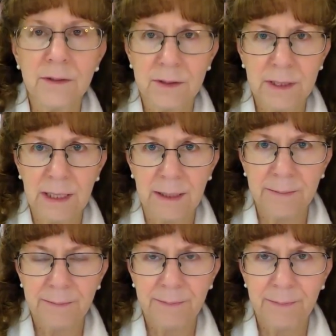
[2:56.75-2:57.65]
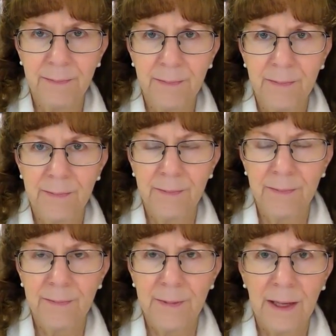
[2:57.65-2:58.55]
today?
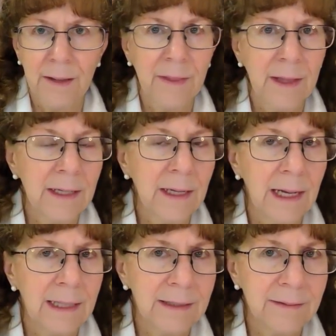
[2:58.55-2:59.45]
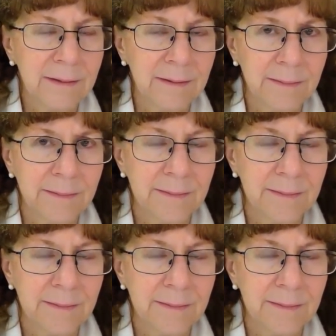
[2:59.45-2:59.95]
And then I listen.